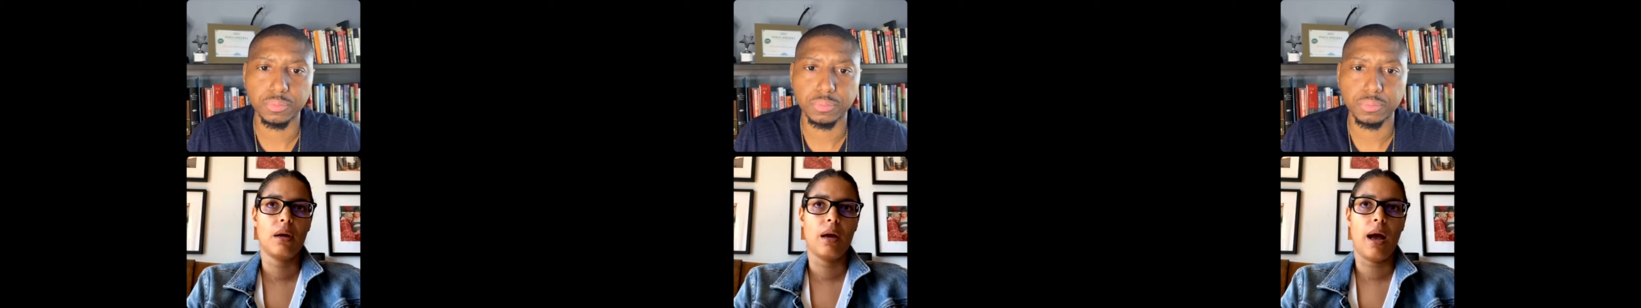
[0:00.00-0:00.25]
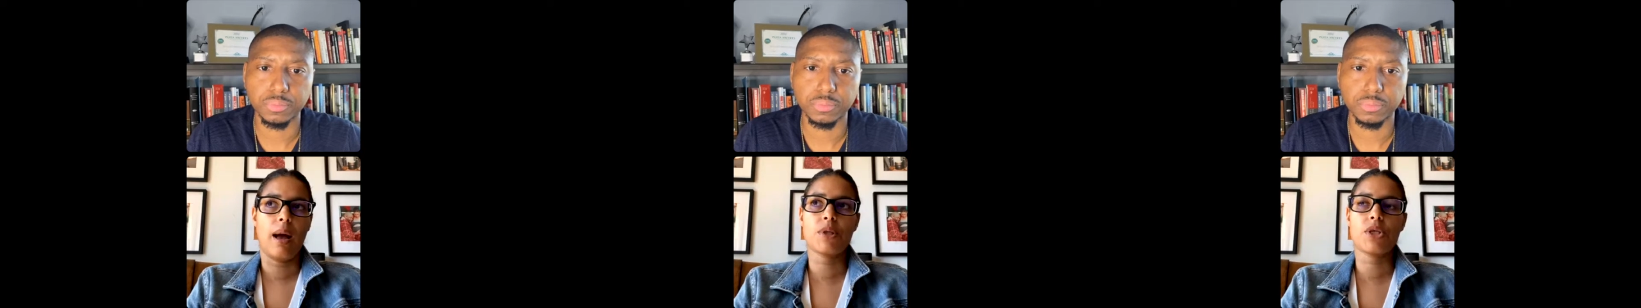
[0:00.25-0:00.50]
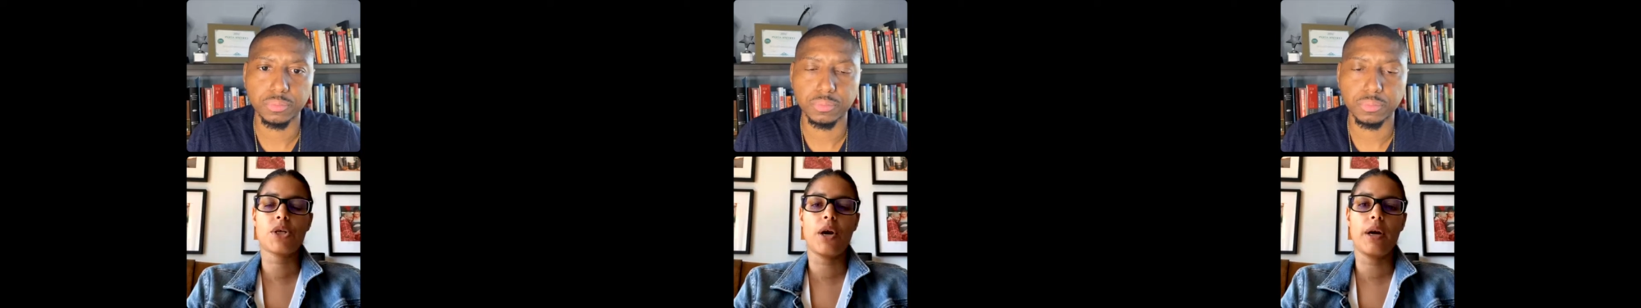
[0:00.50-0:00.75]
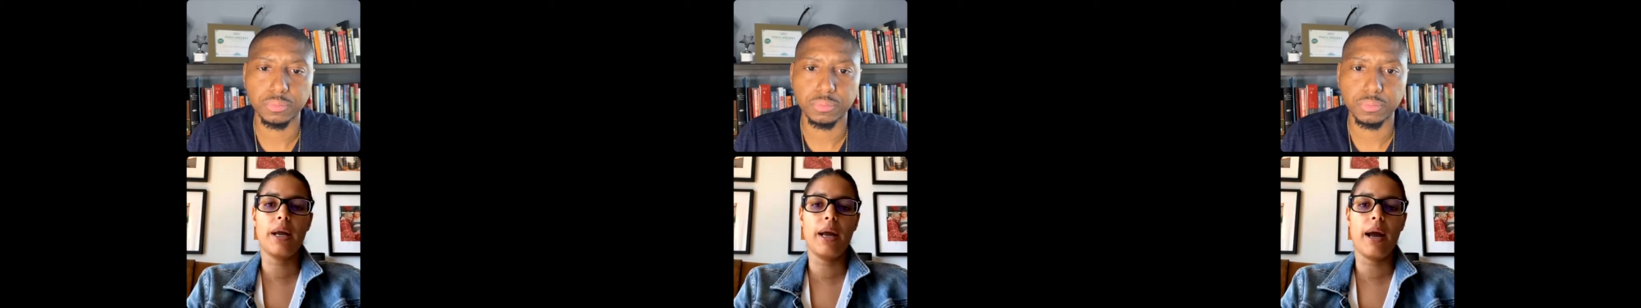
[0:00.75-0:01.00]
Speaker 1: I'm
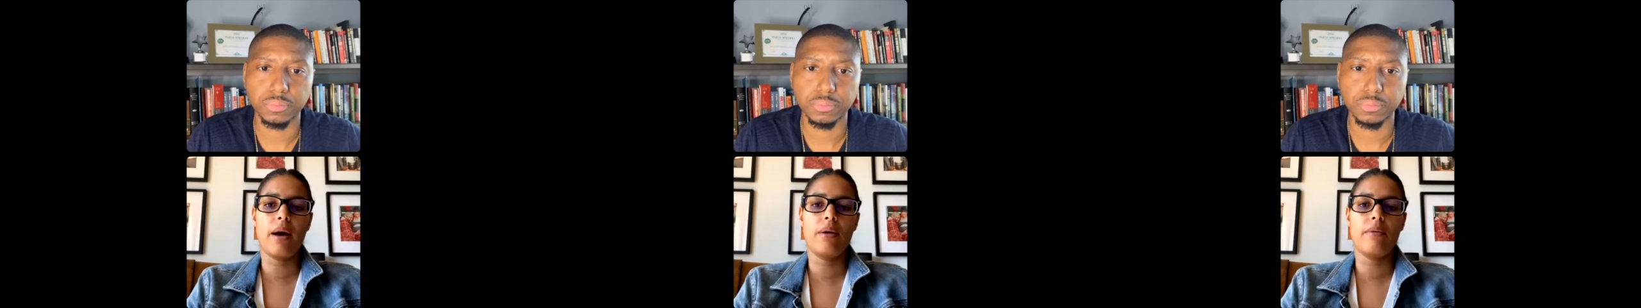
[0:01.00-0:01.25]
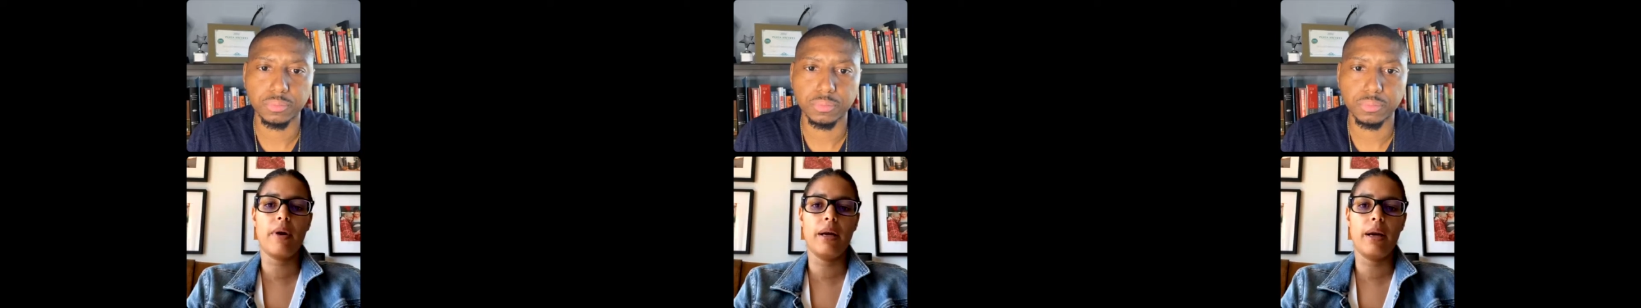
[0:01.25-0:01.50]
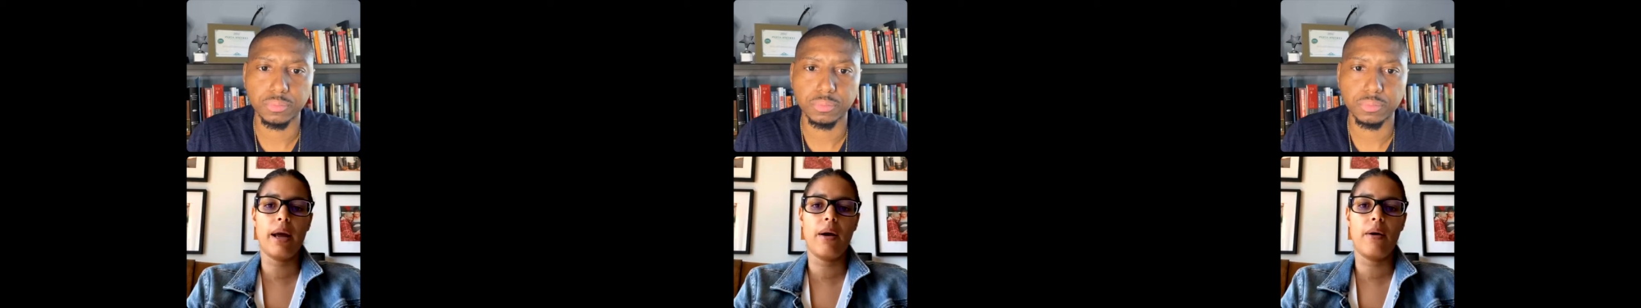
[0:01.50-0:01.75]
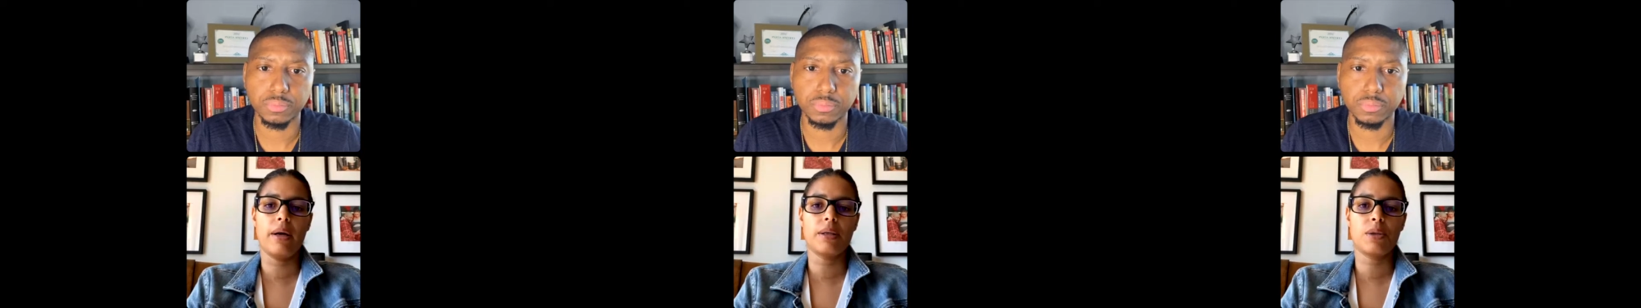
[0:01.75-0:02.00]
starting out right now
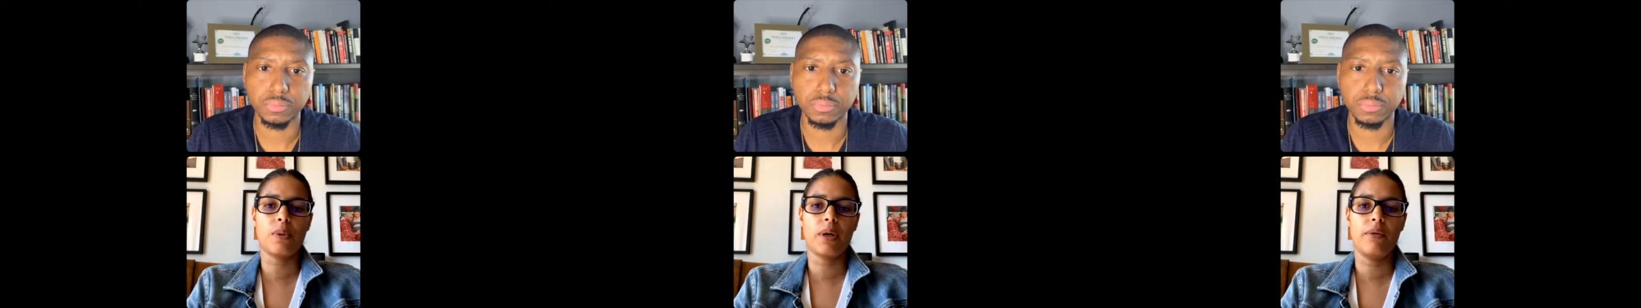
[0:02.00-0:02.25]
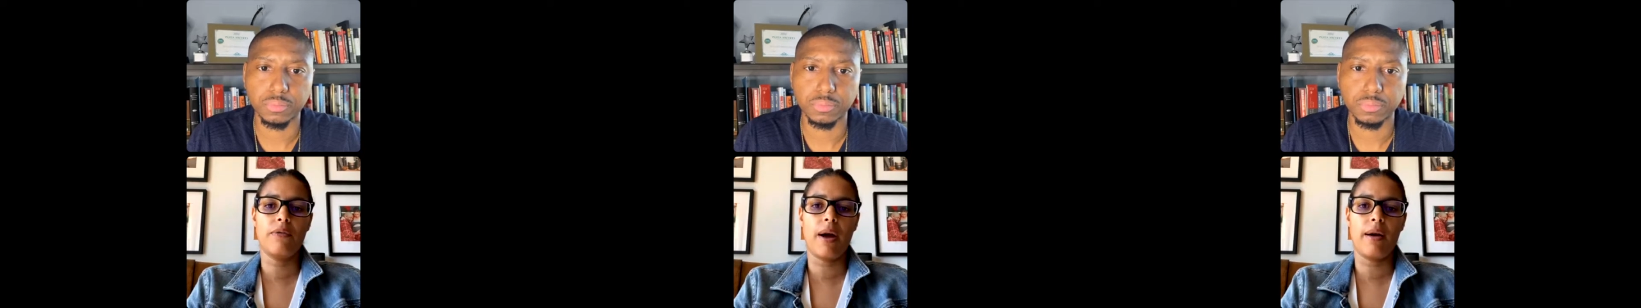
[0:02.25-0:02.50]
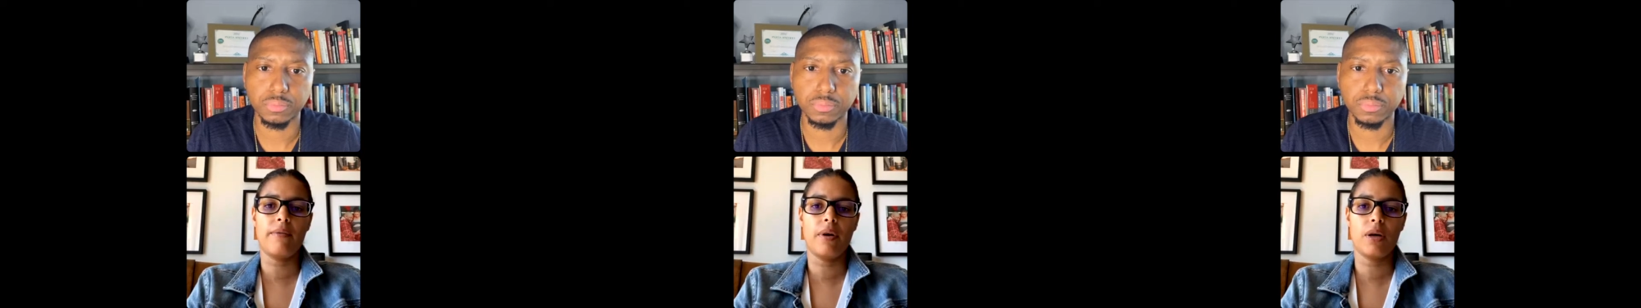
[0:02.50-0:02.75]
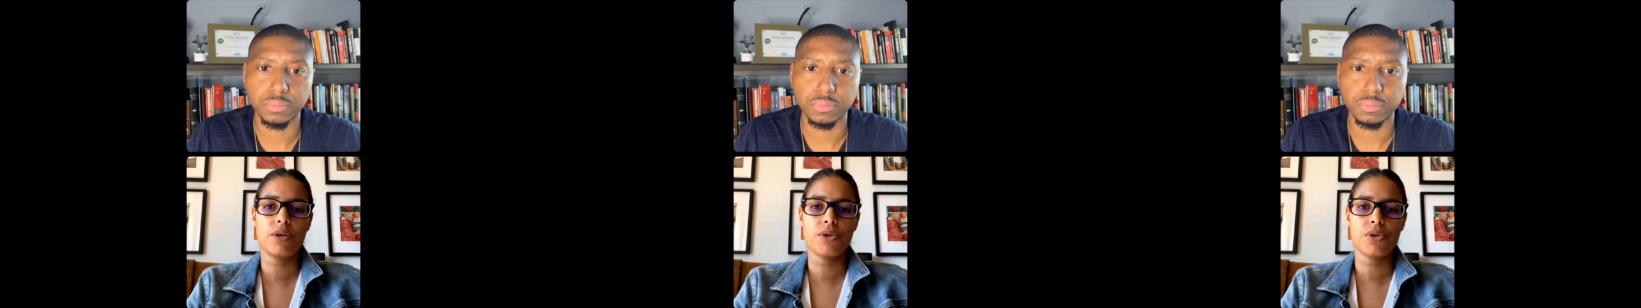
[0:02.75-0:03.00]
at
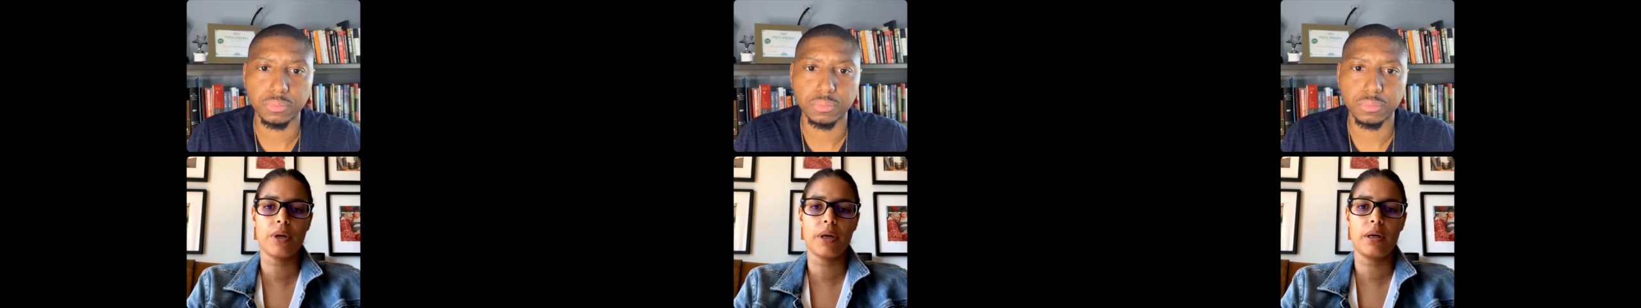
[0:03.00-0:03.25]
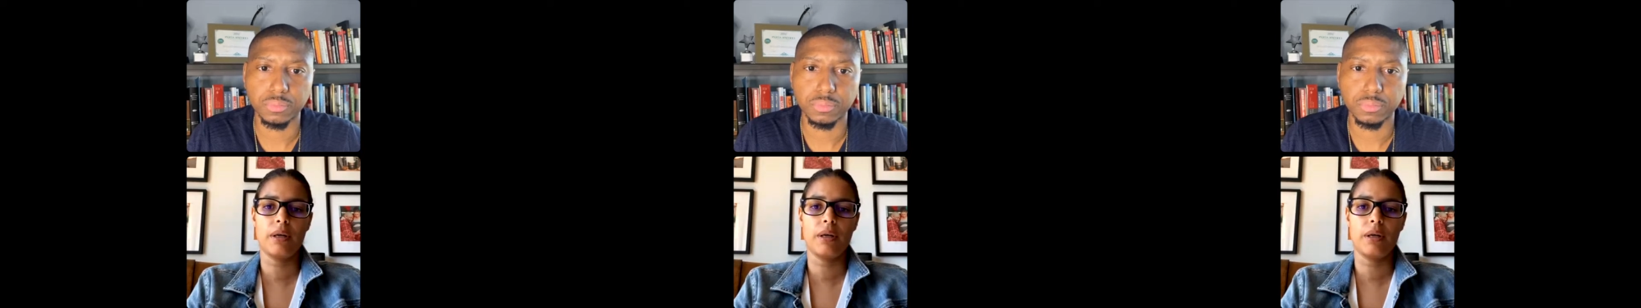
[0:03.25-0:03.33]
$2,500